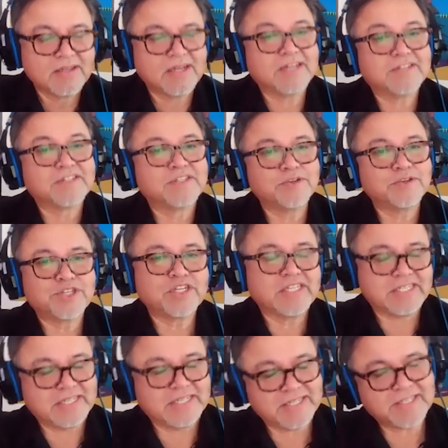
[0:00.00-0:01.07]
a
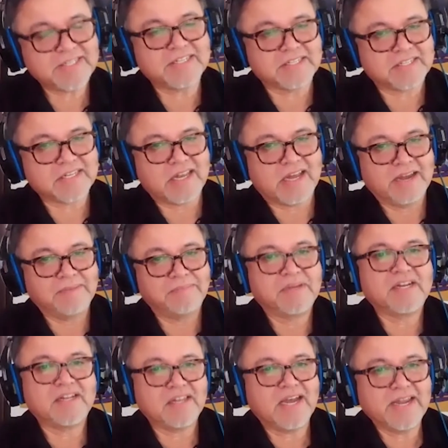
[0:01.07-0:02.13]
socially distanced line, but
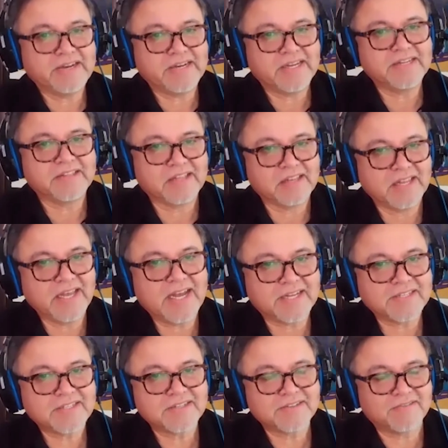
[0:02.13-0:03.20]
a line
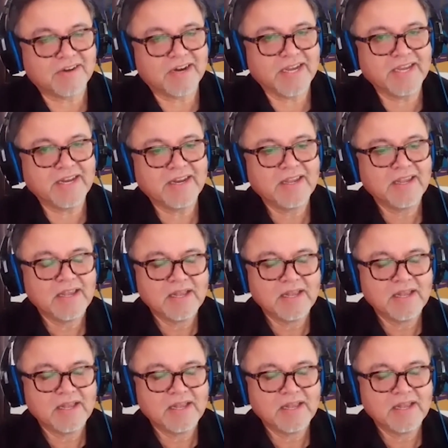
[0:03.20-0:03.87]
nonetheless, right?